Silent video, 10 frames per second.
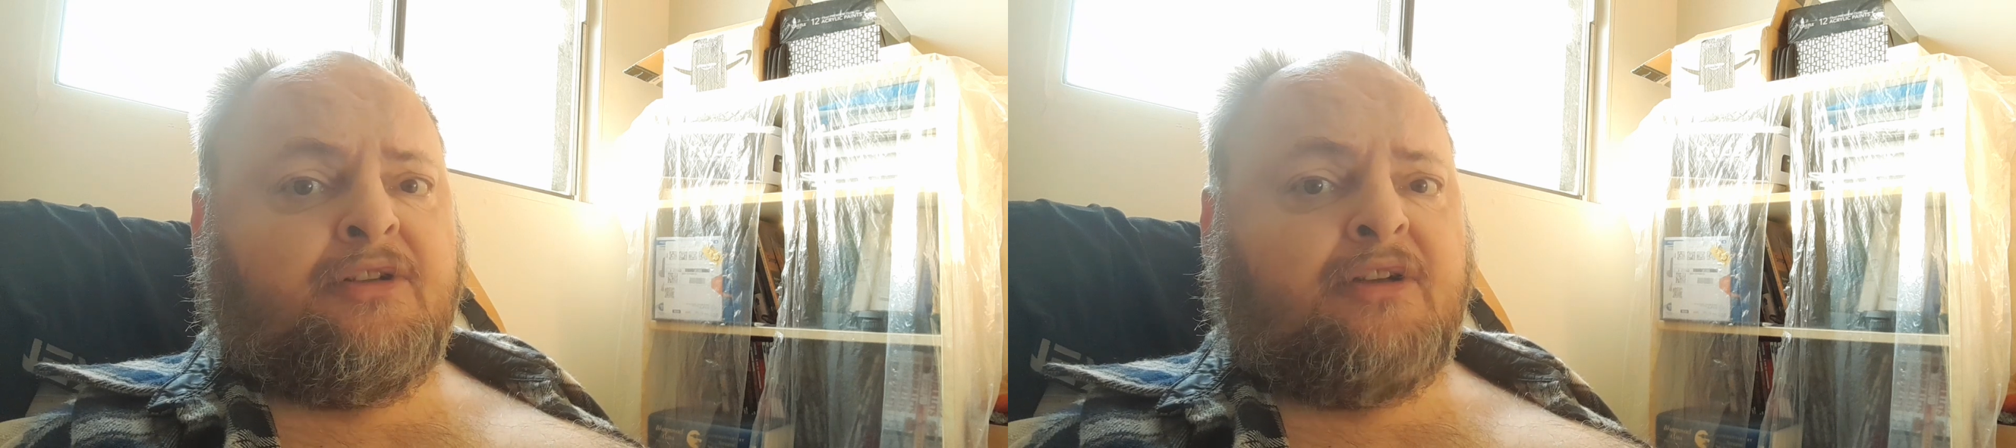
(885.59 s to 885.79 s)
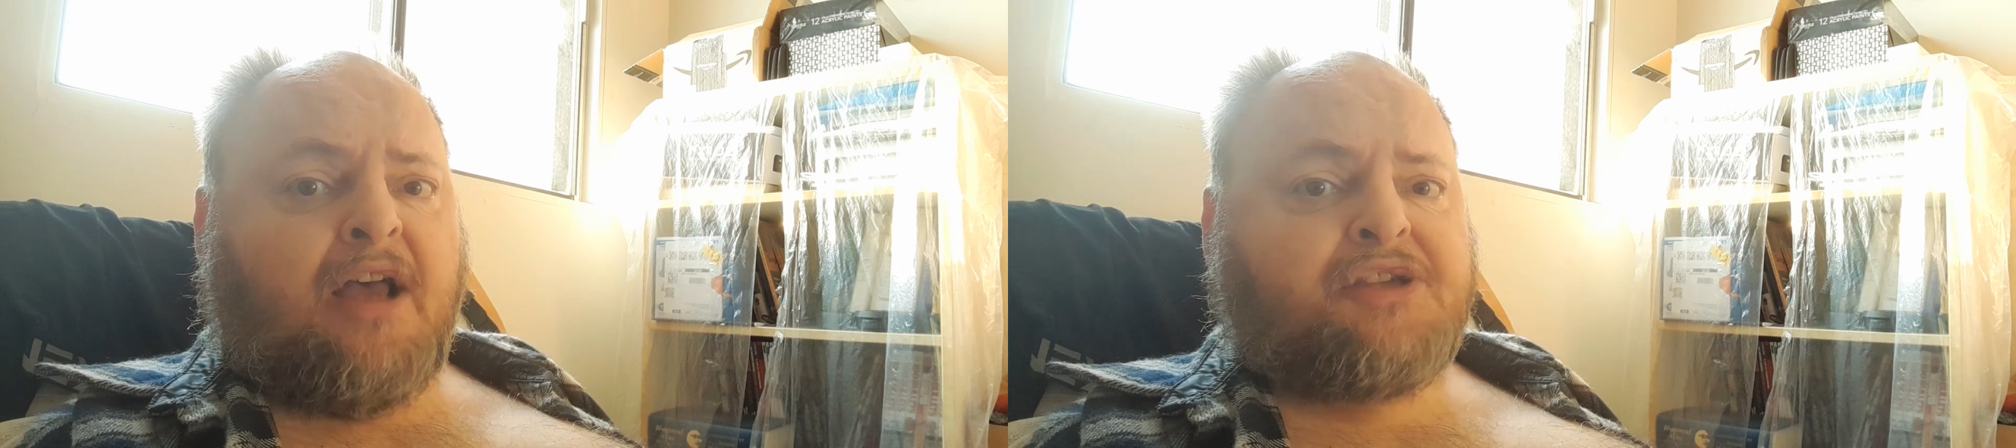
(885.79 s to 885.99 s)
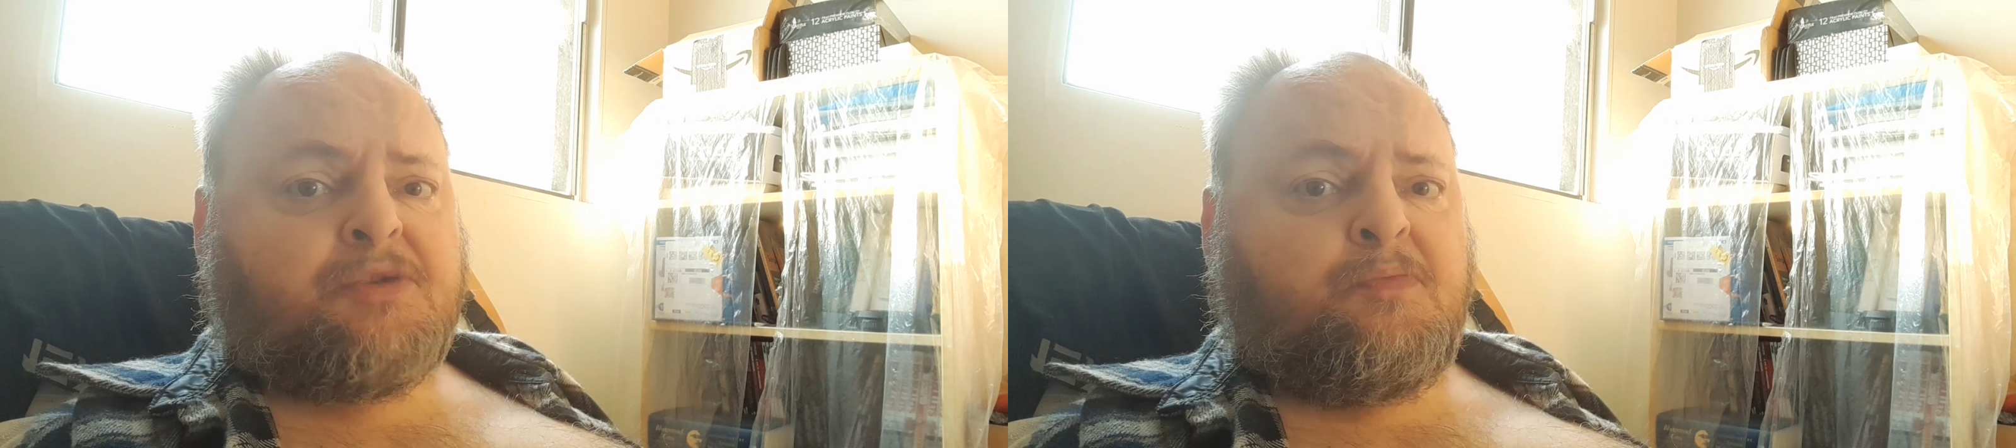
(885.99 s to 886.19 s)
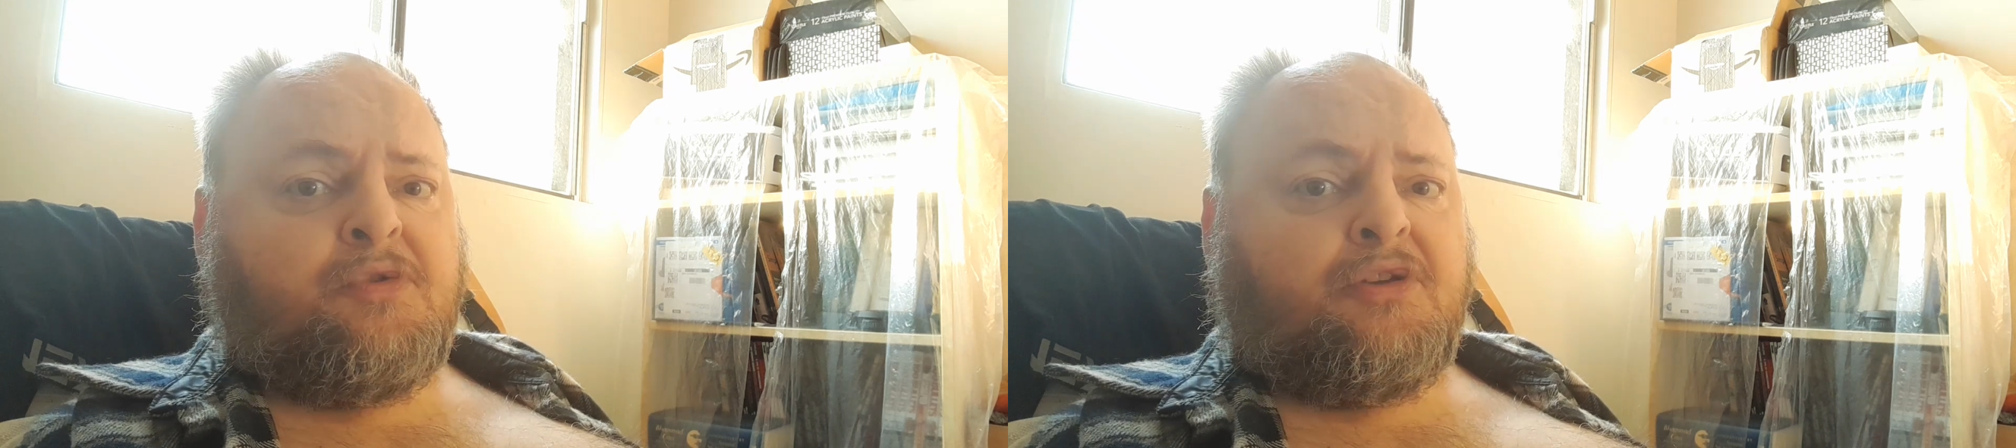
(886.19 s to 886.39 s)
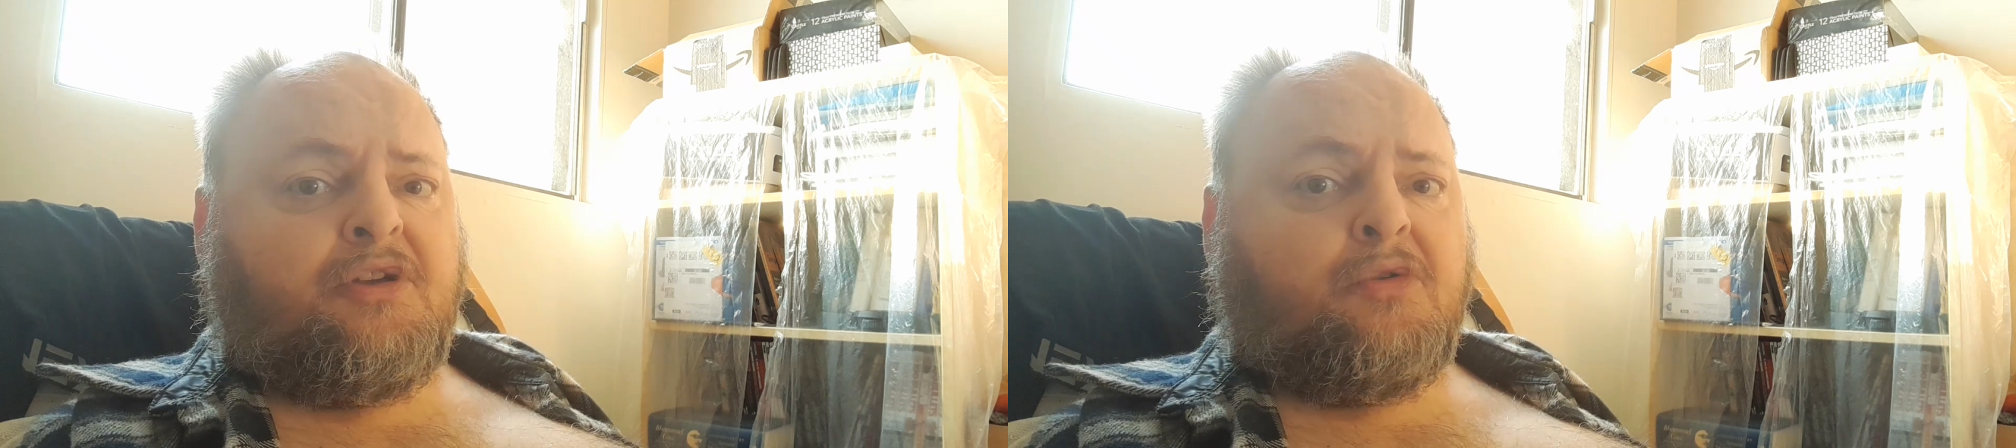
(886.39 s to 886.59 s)
ask
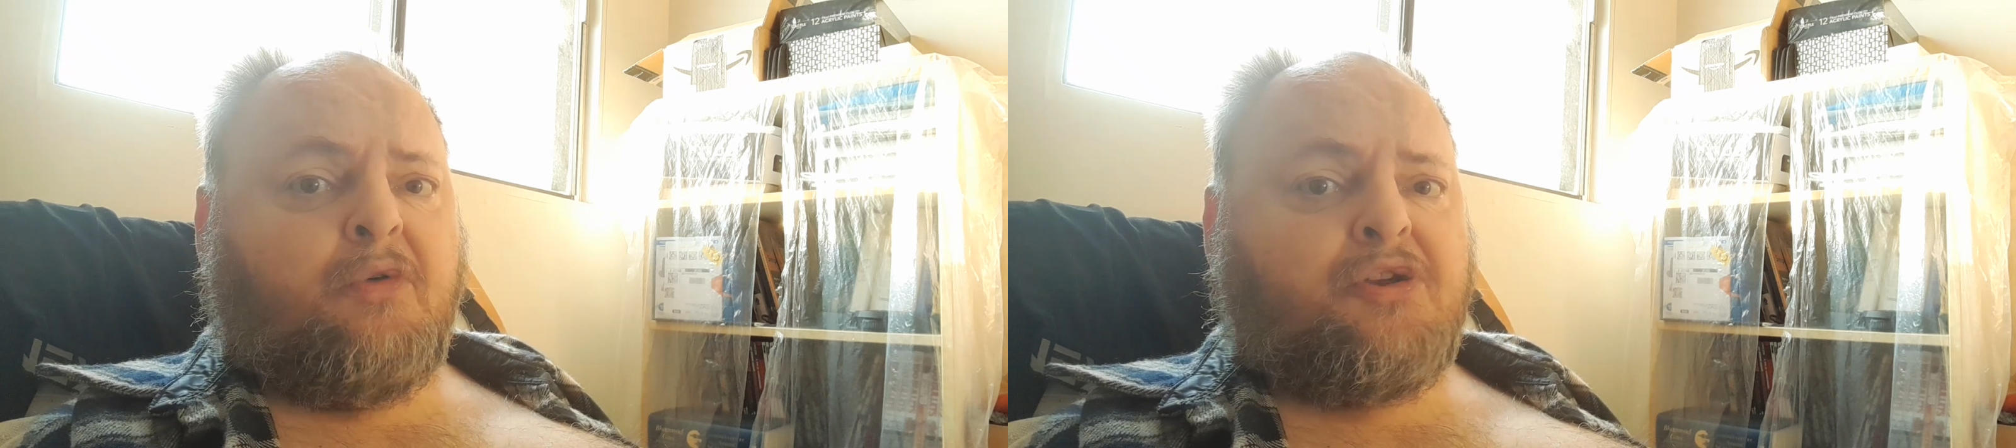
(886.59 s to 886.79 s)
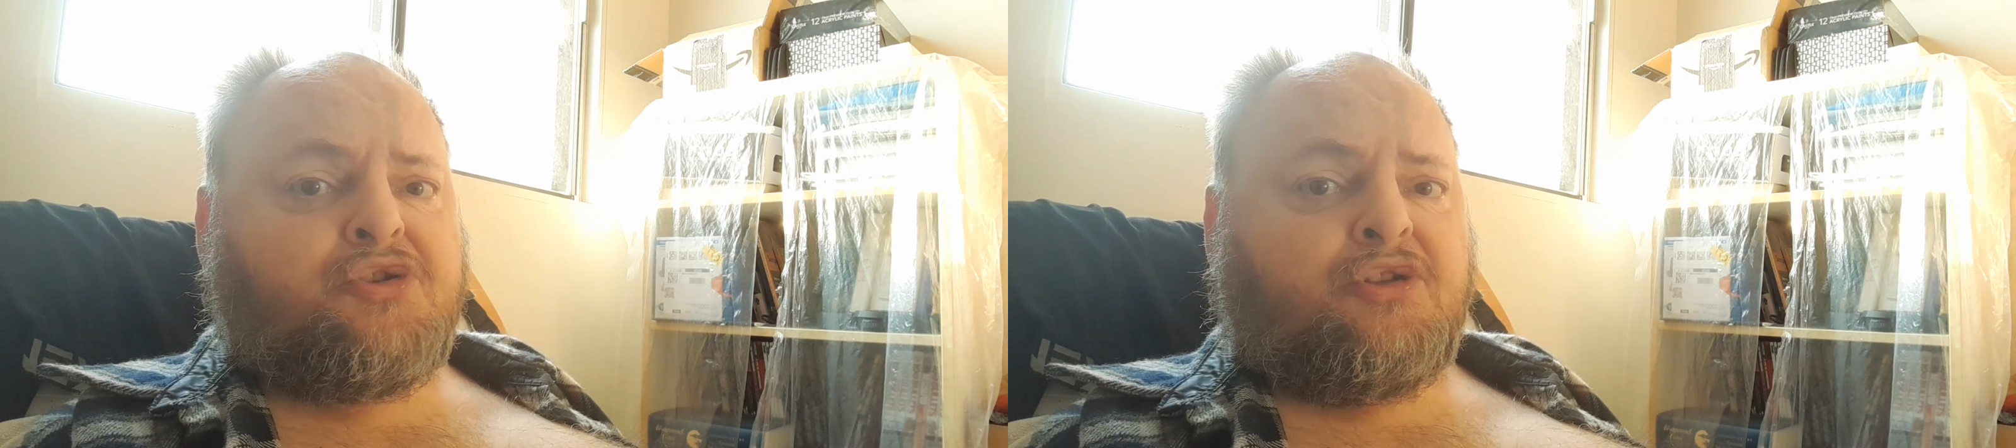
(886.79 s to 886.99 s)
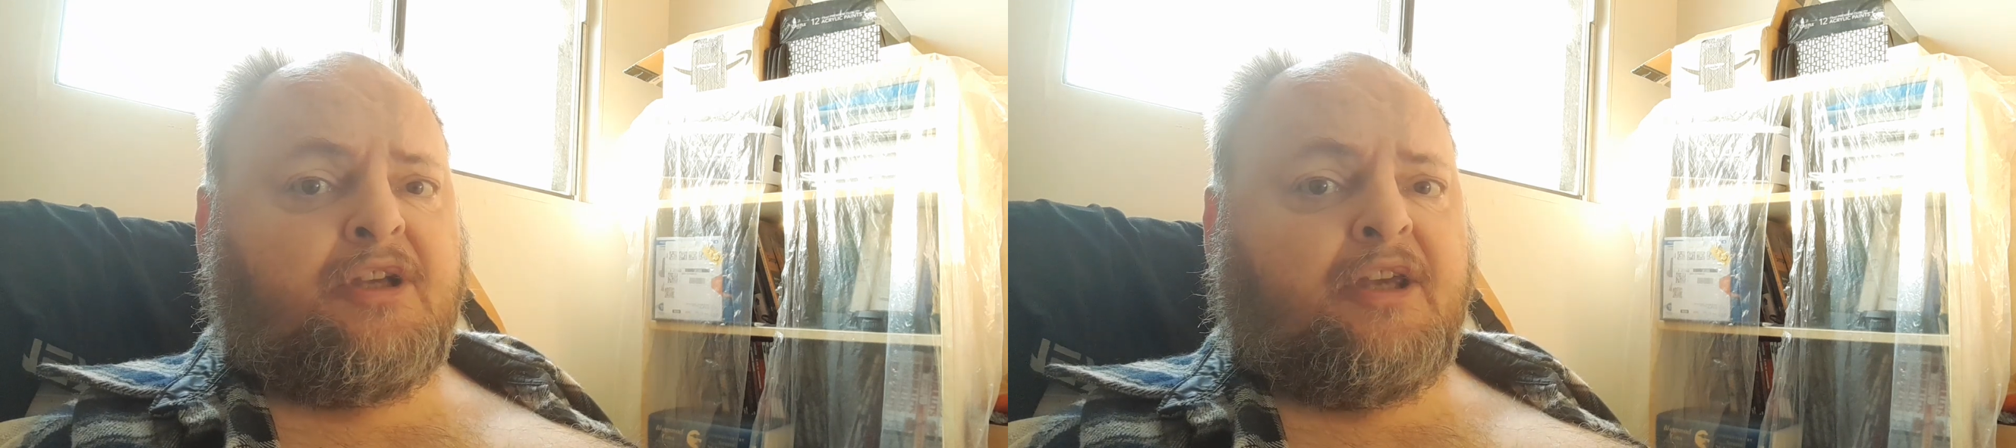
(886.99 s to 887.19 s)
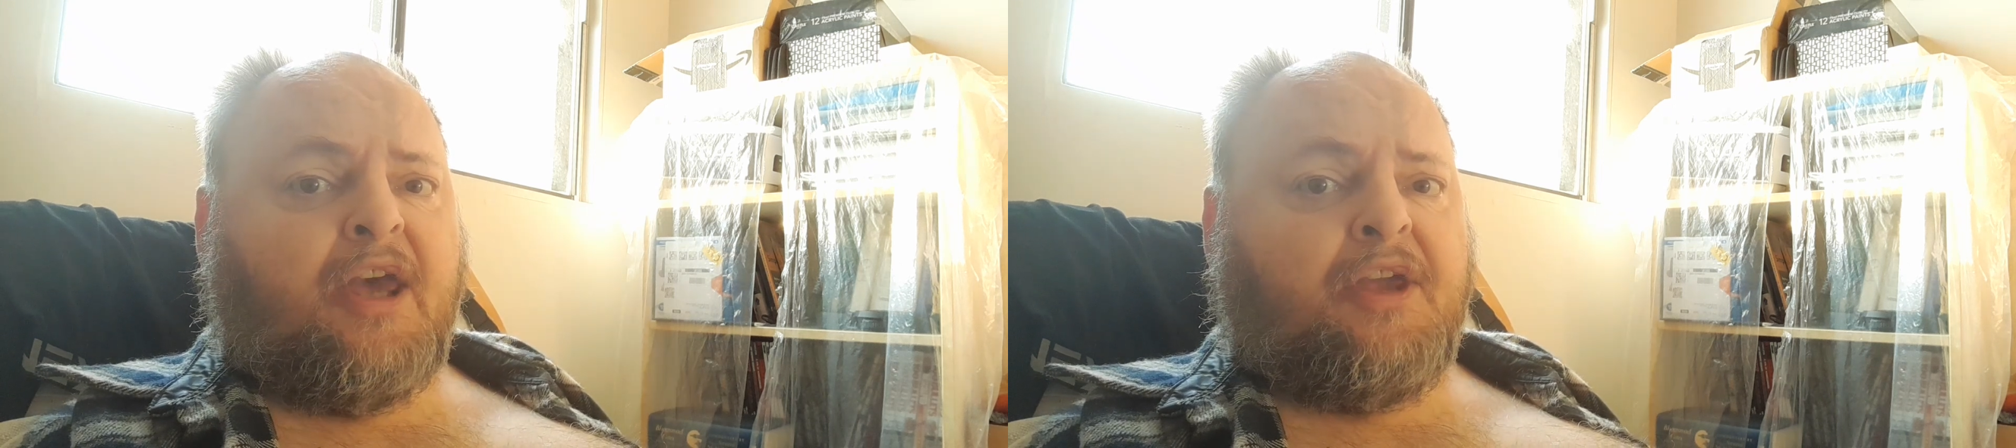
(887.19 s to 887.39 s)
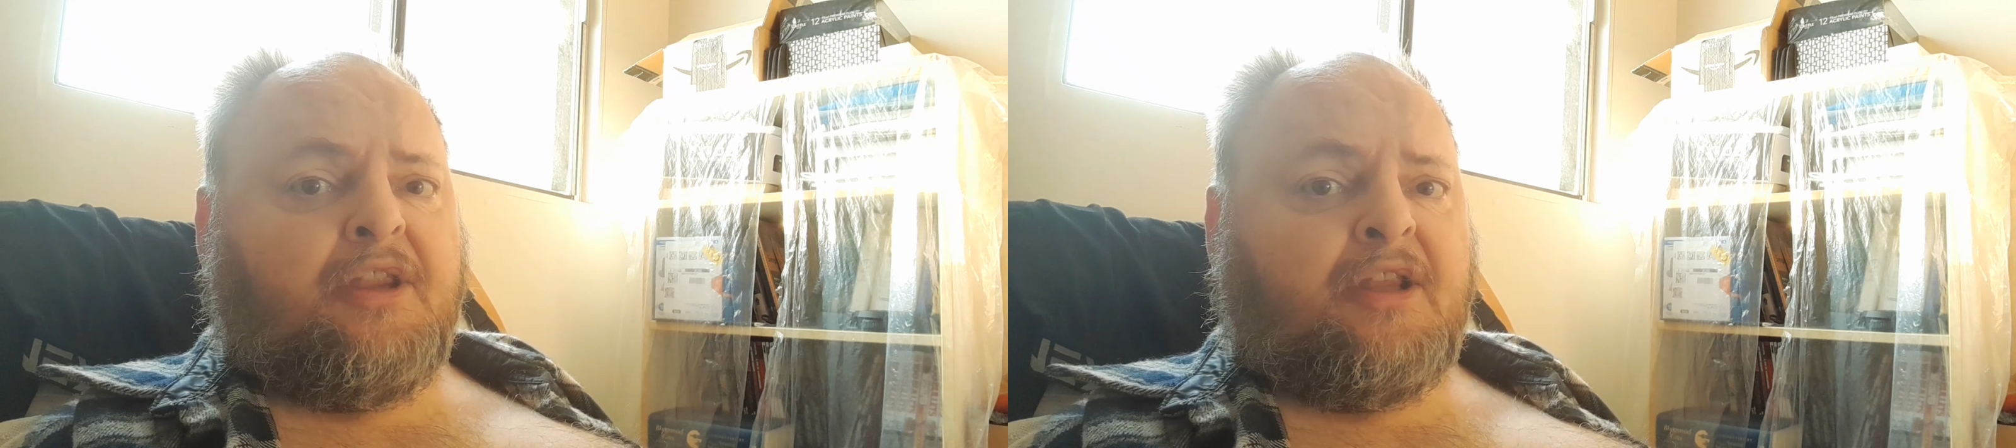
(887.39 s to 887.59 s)
me the question
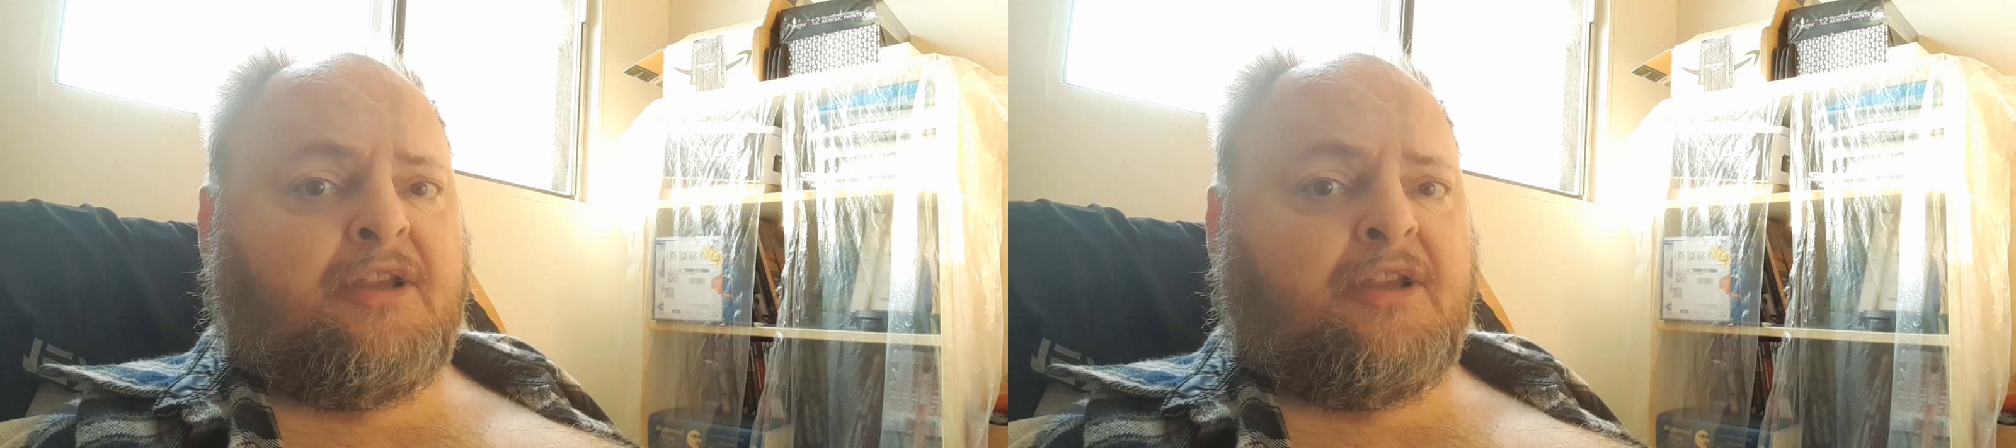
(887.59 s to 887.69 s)
again,